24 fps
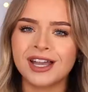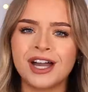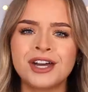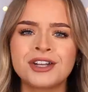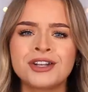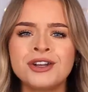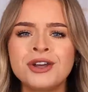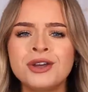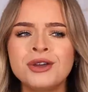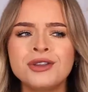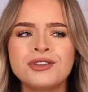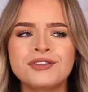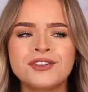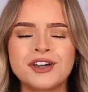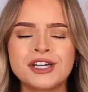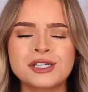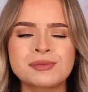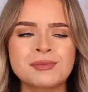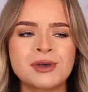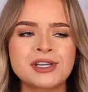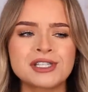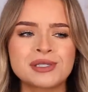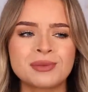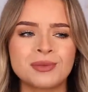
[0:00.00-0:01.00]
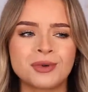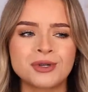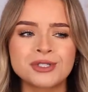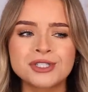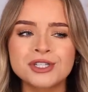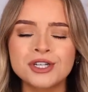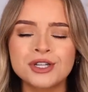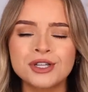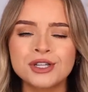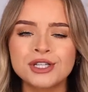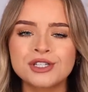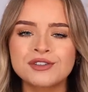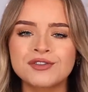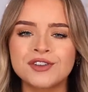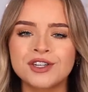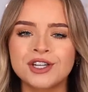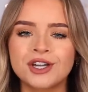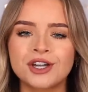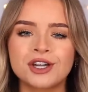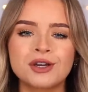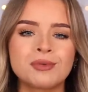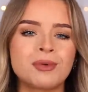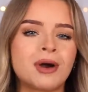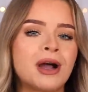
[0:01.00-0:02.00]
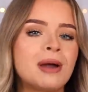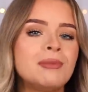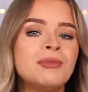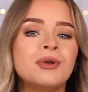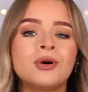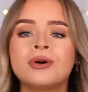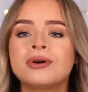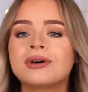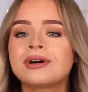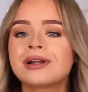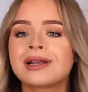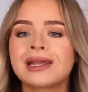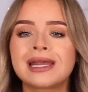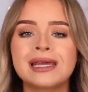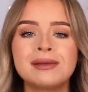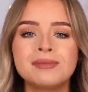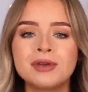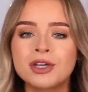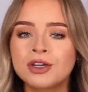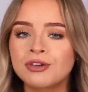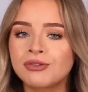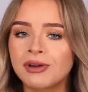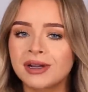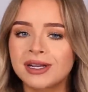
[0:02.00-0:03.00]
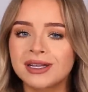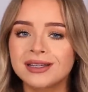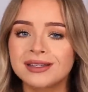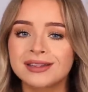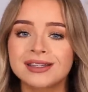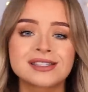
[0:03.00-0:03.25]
I don't know who the first person was to do this video, but I'm not claiming credit.